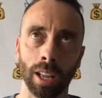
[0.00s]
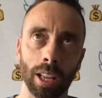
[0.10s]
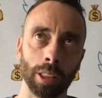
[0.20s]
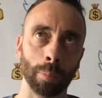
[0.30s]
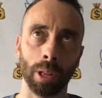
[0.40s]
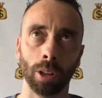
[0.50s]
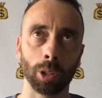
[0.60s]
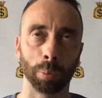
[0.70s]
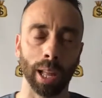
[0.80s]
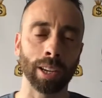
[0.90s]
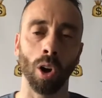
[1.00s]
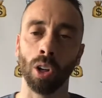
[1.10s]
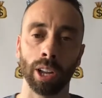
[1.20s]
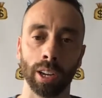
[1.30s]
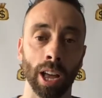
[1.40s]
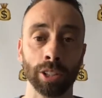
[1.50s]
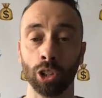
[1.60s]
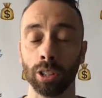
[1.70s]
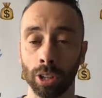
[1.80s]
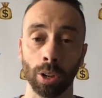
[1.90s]
the Bills play calling
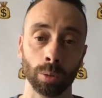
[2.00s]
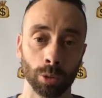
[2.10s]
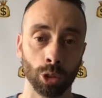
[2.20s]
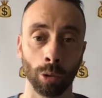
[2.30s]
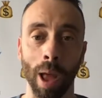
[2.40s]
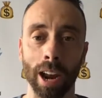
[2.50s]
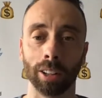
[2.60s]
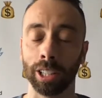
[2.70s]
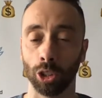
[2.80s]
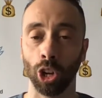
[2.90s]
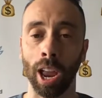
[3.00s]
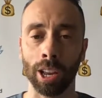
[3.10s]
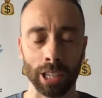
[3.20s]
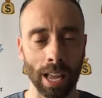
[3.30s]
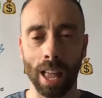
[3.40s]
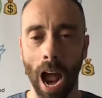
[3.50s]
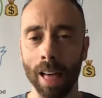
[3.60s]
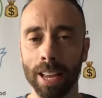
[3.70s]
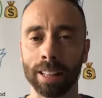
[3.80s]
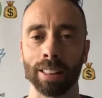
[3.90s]
dramatically change, I
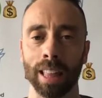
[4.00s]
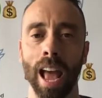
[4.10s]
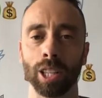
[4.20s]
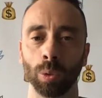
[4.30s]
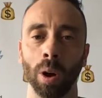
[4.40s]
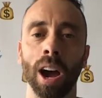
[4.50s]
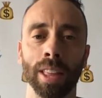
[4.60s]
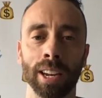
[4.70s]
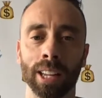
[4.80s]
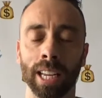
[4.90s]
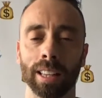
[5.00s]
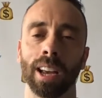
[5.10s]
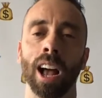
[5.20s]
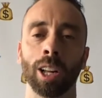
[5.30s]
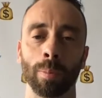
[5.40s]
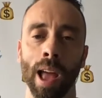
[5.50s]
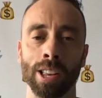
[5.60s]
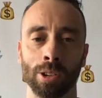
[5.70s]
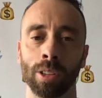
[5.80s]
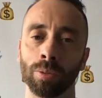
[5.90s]
think that's why they need to get Tyler Bass
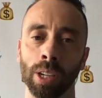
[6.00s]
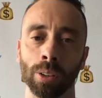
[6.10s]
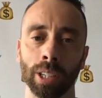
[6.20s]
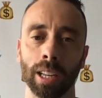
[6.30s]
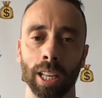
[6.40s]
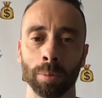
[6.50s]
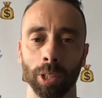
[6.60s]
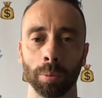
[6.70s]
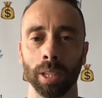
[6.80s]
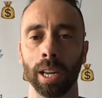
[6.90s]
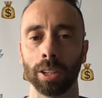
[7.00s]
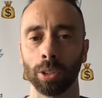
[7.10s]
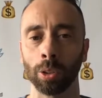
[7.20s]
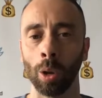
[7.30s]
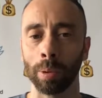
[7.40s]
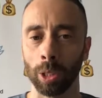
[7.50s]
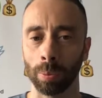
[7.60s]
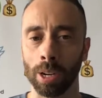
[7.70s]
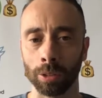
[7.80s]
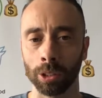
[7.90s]
on the field to get him some kicks. So don't be
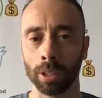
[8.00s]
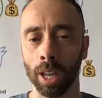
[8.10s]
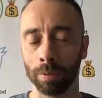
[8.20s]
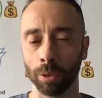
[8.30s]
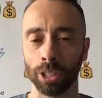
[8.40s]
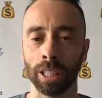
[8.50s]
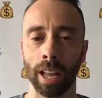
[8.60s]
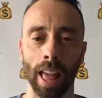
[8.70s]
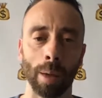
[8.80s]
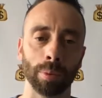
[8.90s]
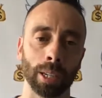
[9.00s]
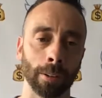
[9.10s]
surprised if you see that happening.